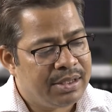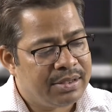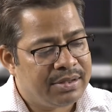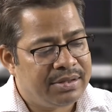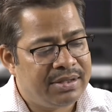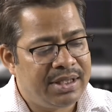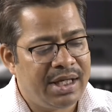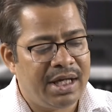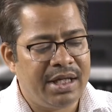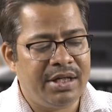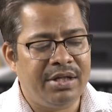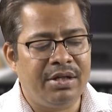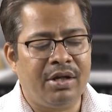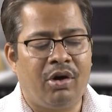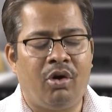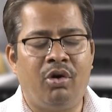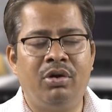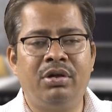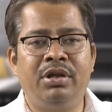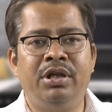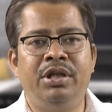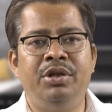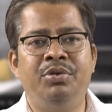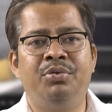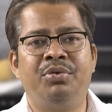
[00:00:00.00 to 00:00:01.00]
then
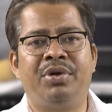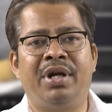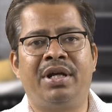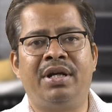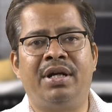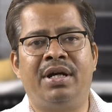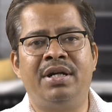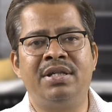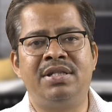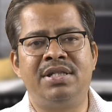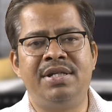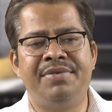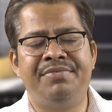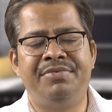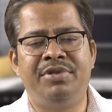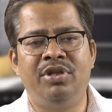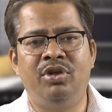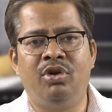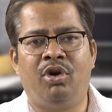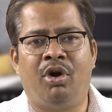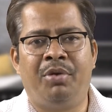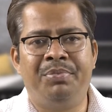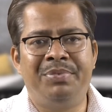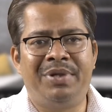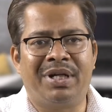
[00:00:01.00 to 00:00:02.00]
only you can achieve the
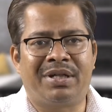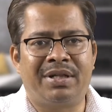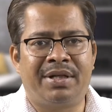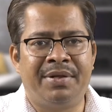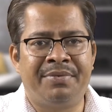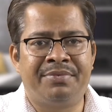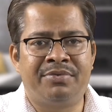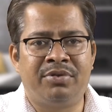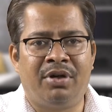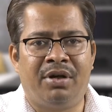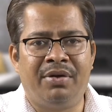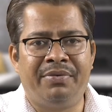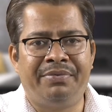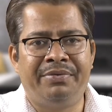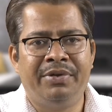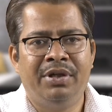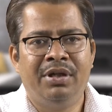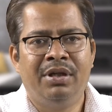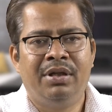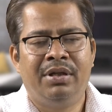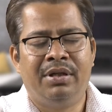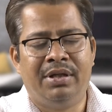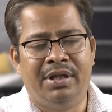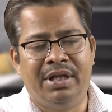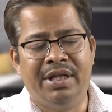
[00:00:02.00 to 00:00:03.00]
objectives of
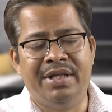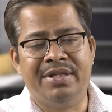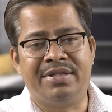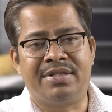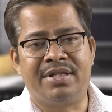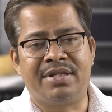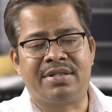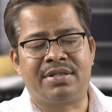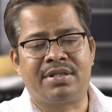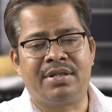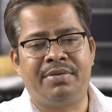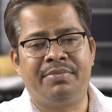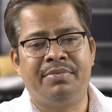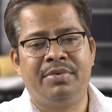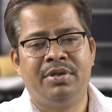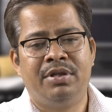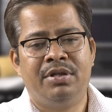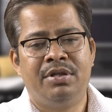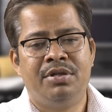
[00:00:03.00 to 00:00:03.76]
lean system.